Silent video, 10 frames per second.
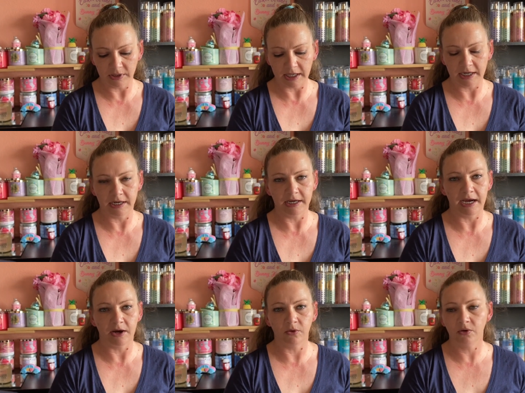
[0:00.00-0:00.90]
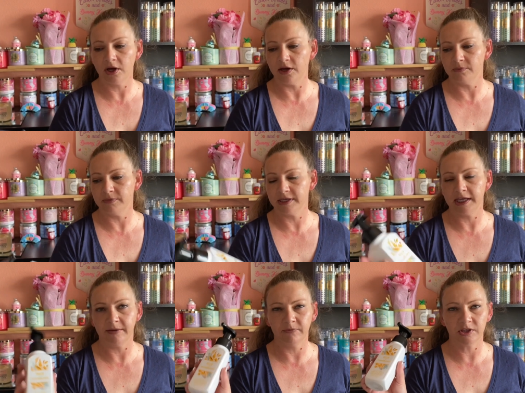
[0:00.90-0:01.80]
that now. It
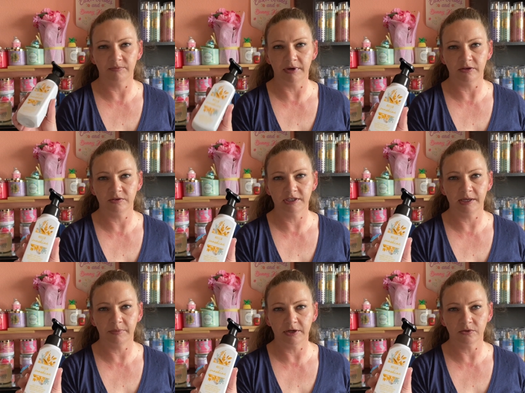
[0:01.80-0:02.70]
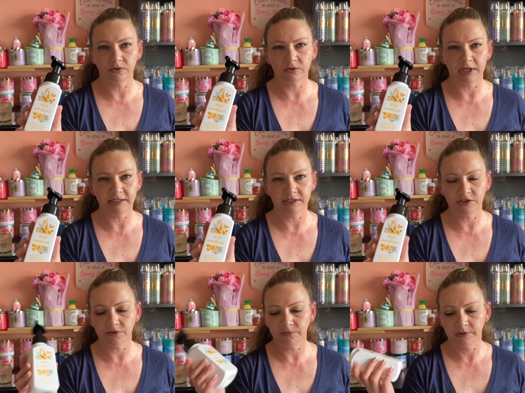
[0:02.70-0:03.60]
came with a Mother's Day bundle last
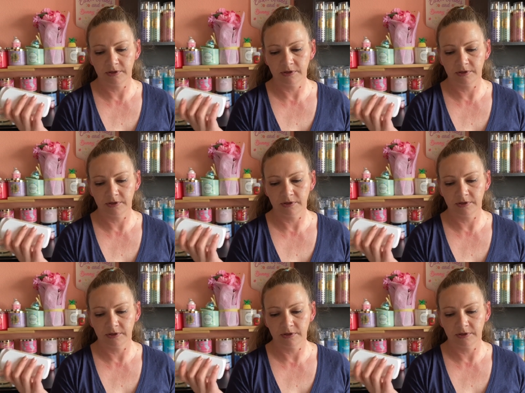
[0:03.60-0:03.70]
year,